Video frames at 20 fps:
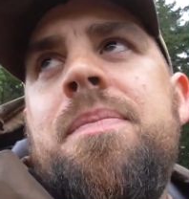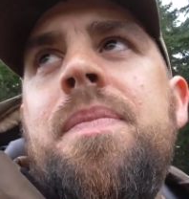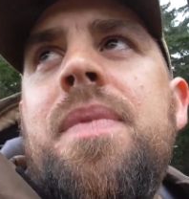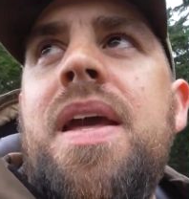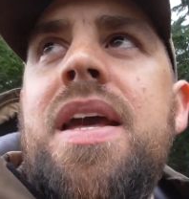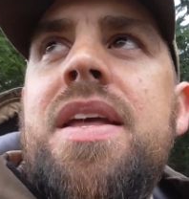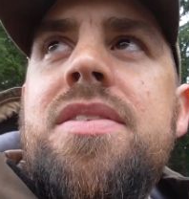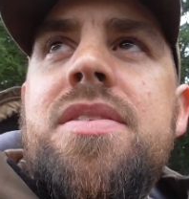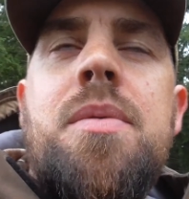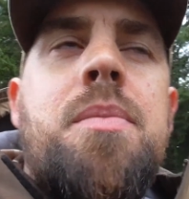
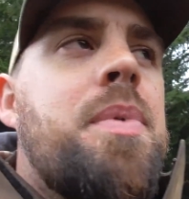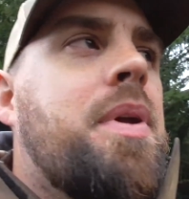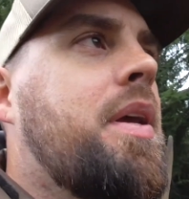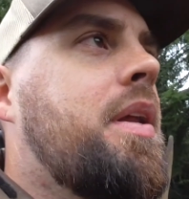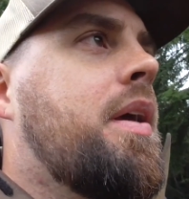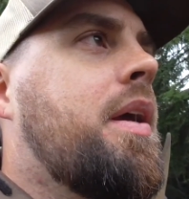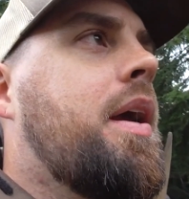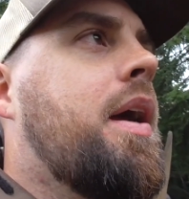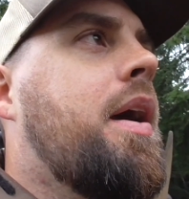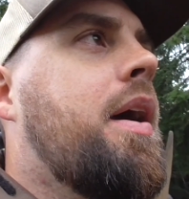ends up being
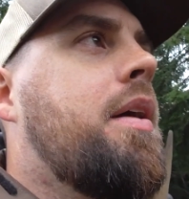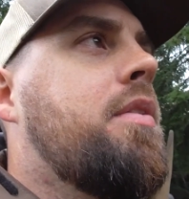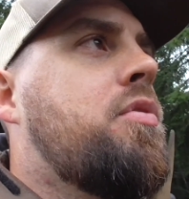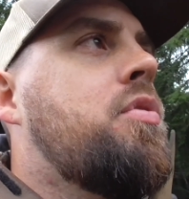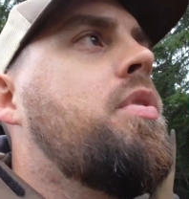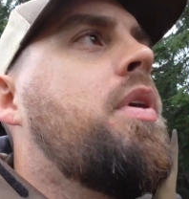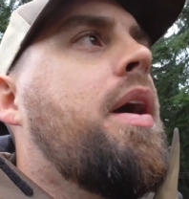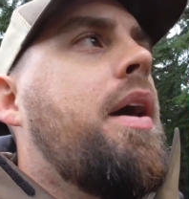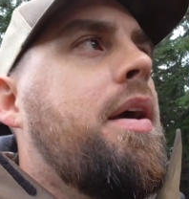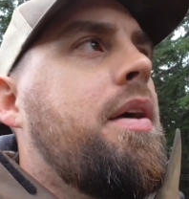two
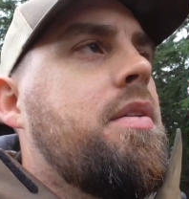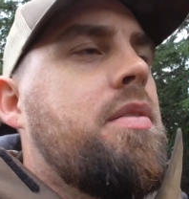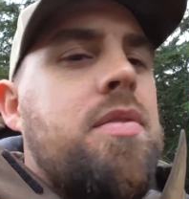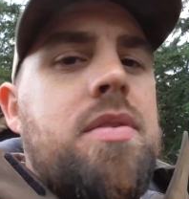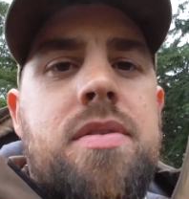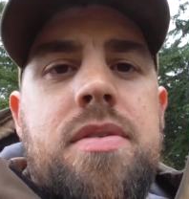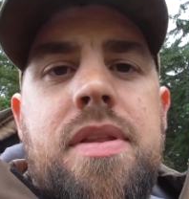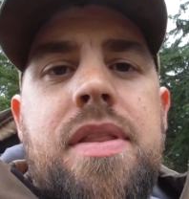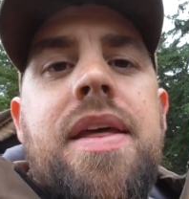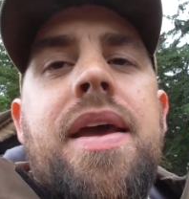guys.
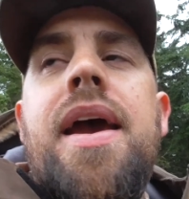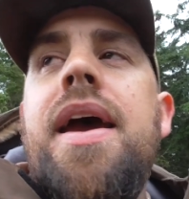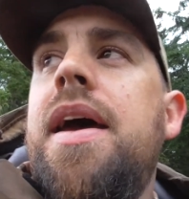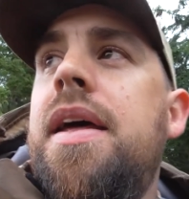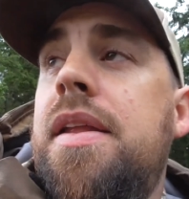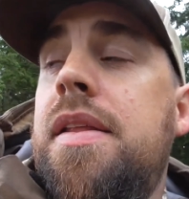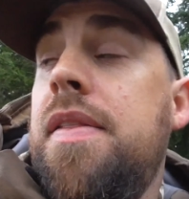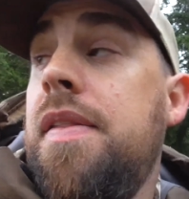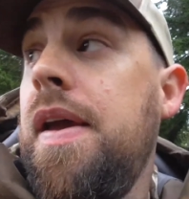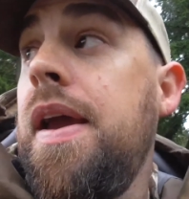And they
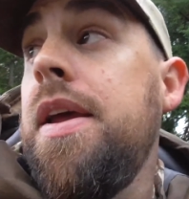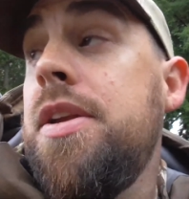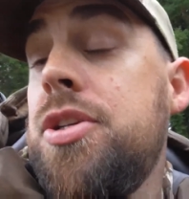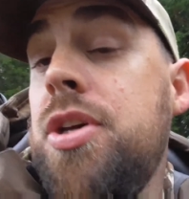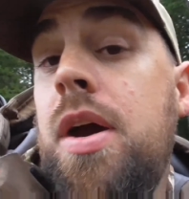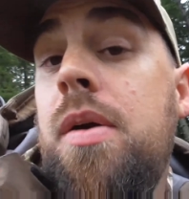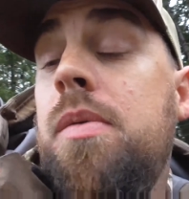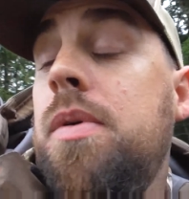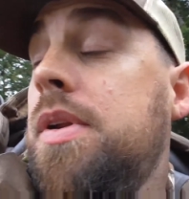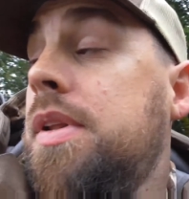had
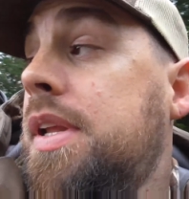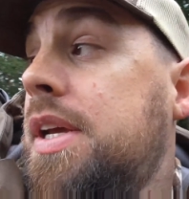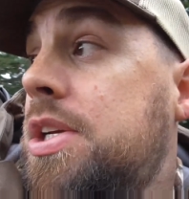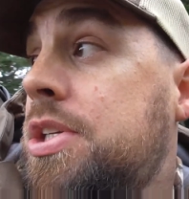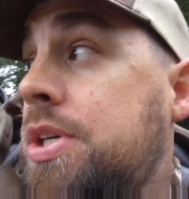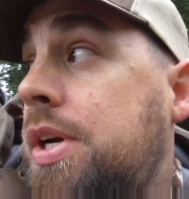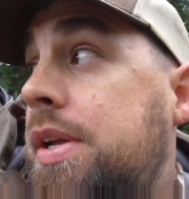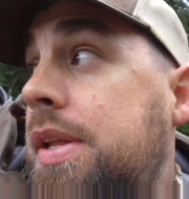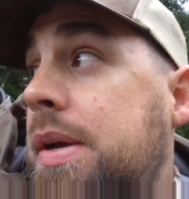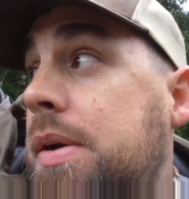shot one.
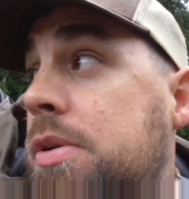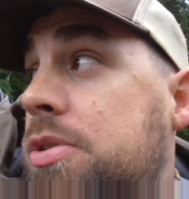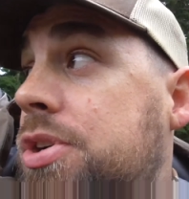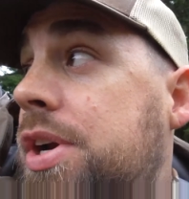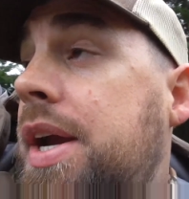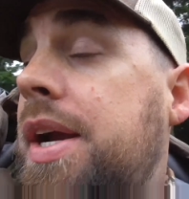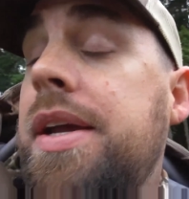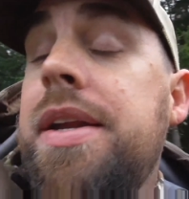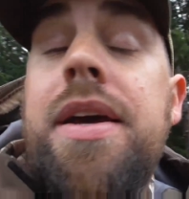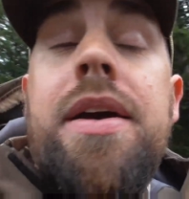They were
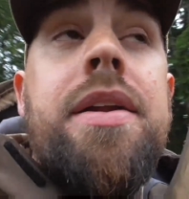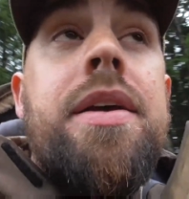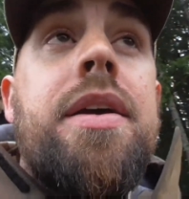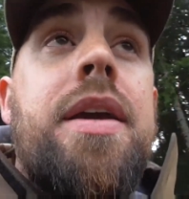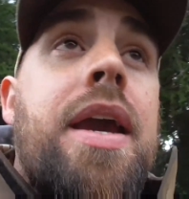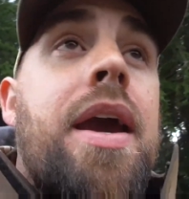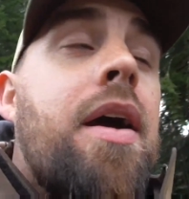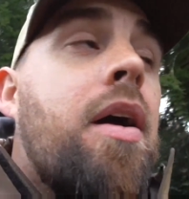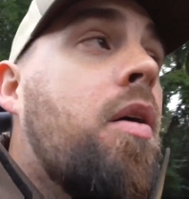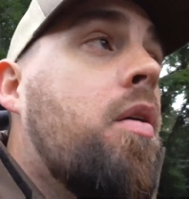dragging out a
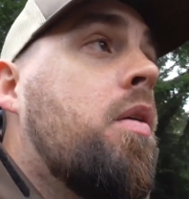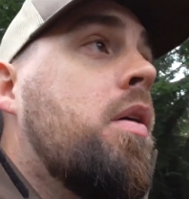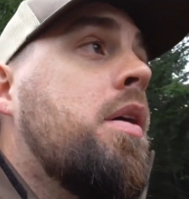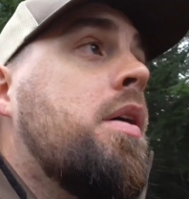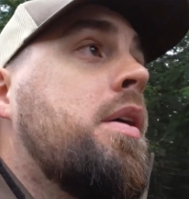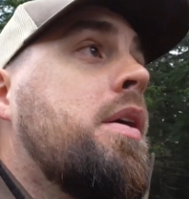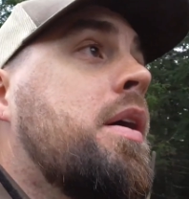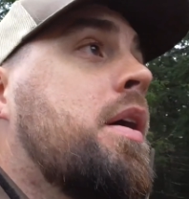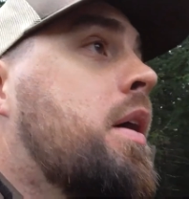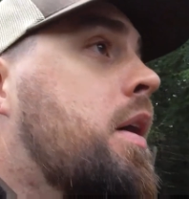cow
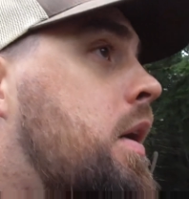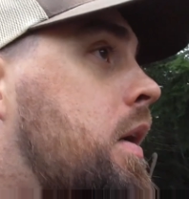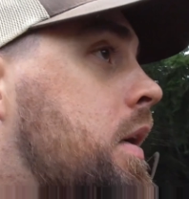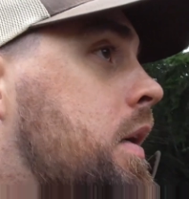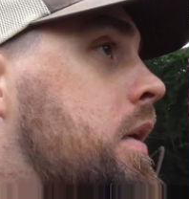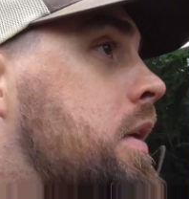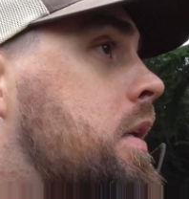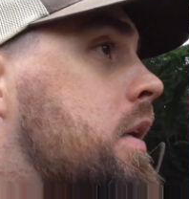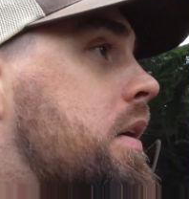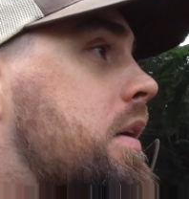
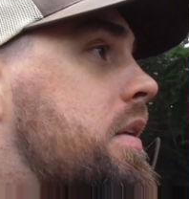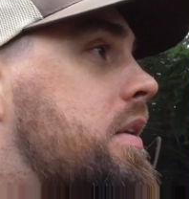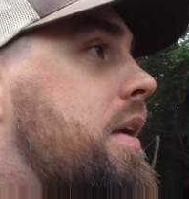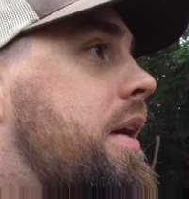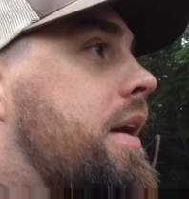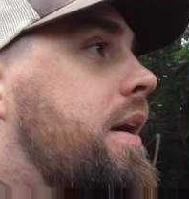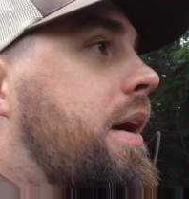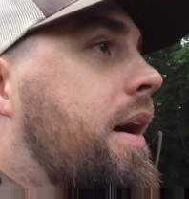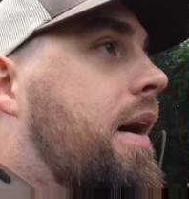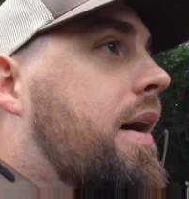that they
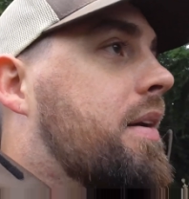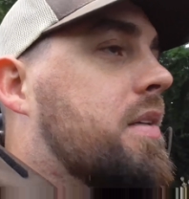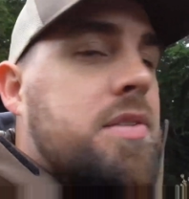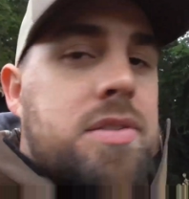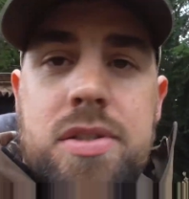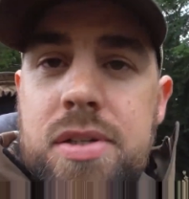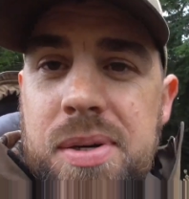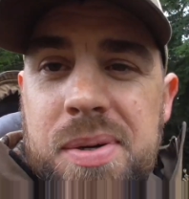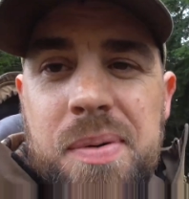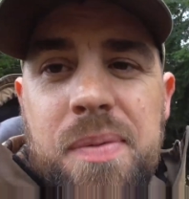had got.
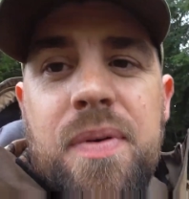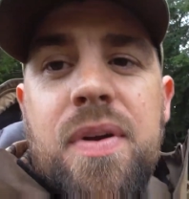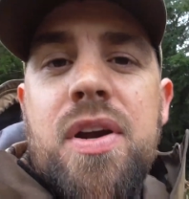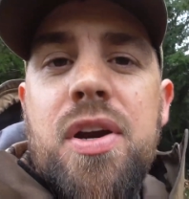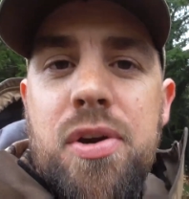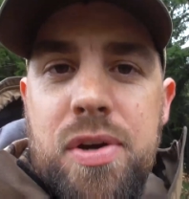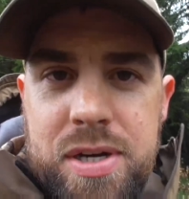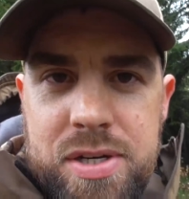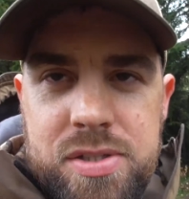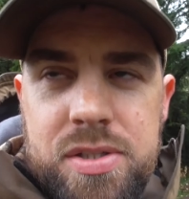So
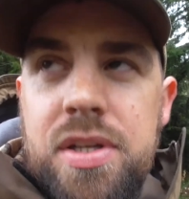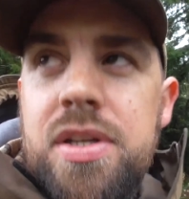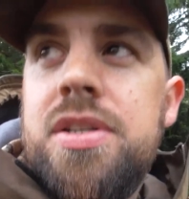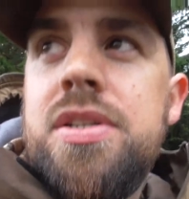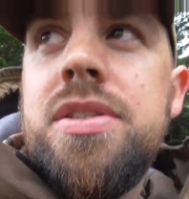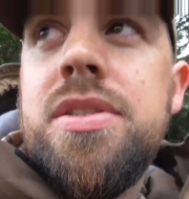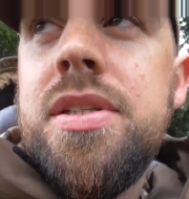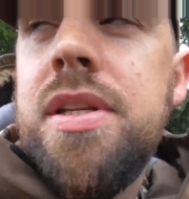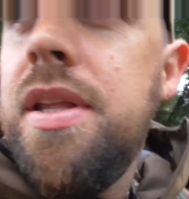congratulations to